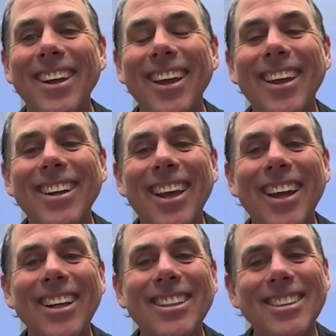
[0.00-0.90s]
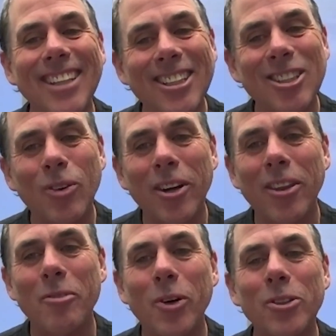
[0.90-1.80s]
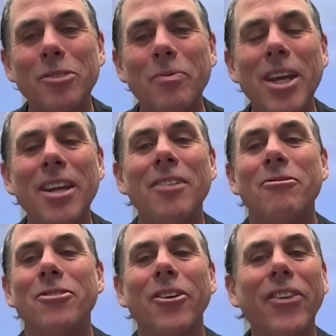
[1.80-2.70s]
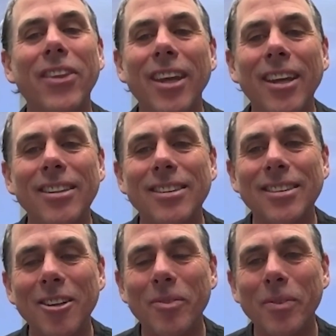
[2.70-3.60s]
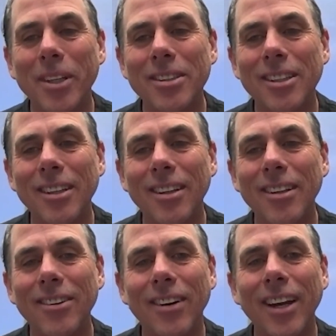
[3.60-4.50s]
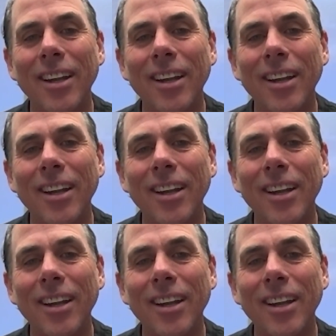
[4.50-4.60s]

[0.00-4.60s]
yet it's one of the most meaningful things human beings can do, right?